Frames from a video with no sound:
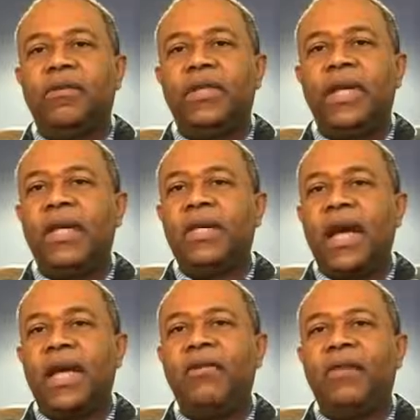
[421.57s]
teen
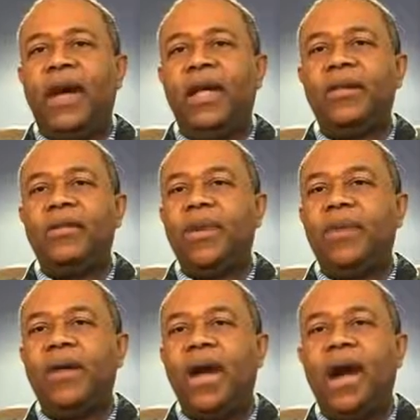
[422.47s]
dating violence may
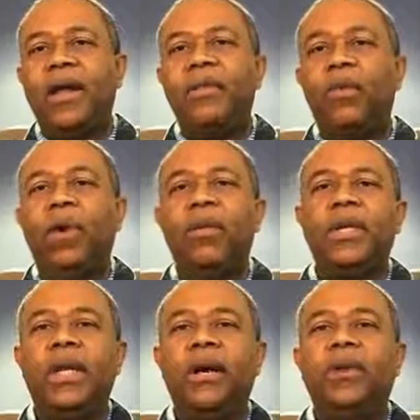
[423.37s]
be higher than what we
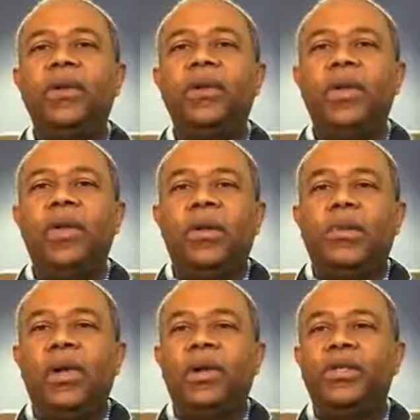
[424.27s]
know
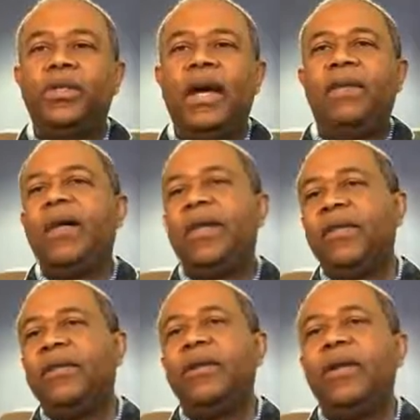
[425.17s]
because you have that
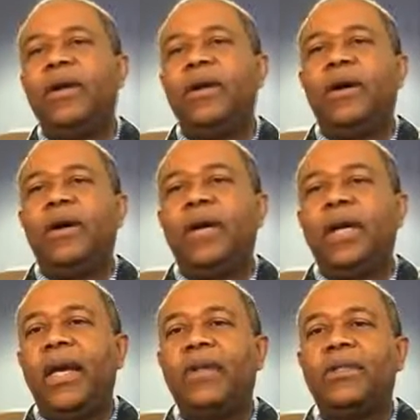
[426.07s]
other uh,
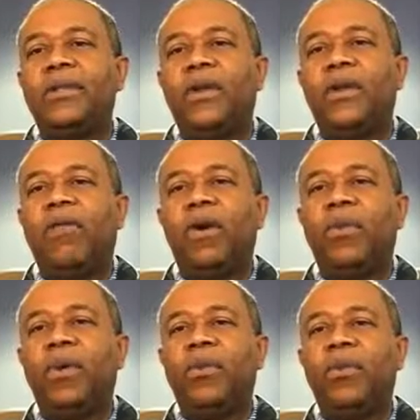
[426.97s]
case of where
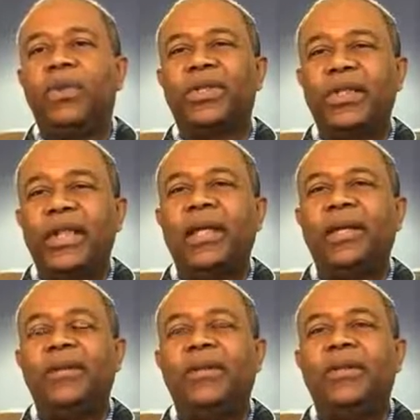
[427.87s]
people were
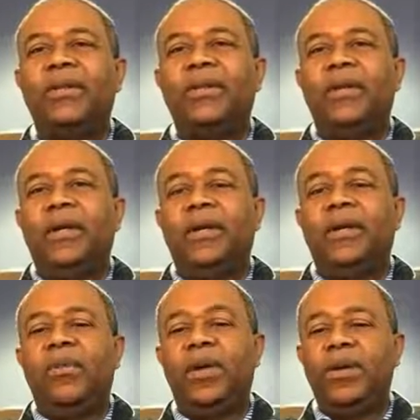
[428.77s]
silent.
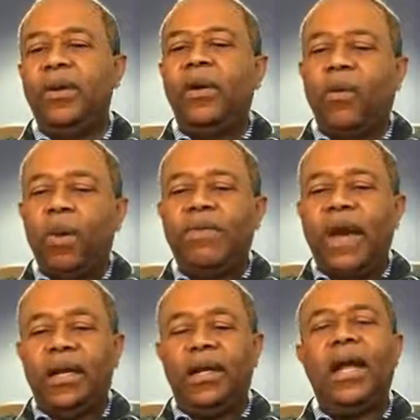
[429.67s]
Uh, but we've
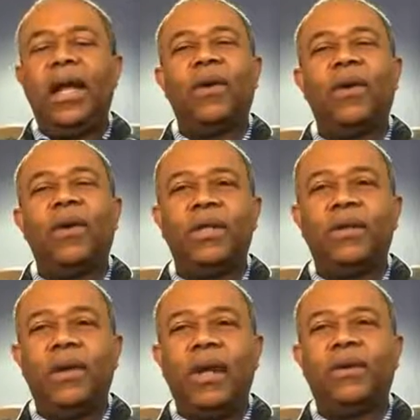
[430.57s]
got a lot of work to
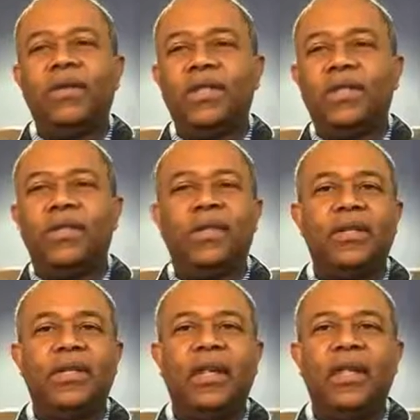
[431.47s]
do. I
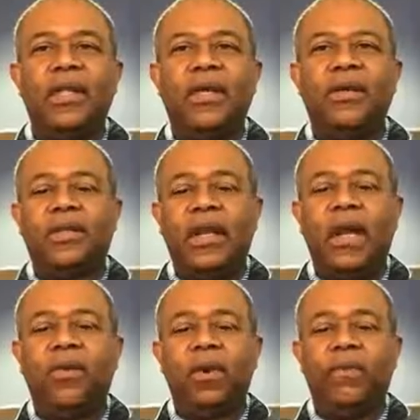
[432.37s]
consistently say that there's a
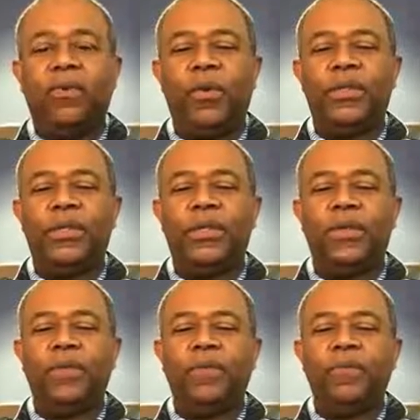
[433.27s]
lot of work for us to do.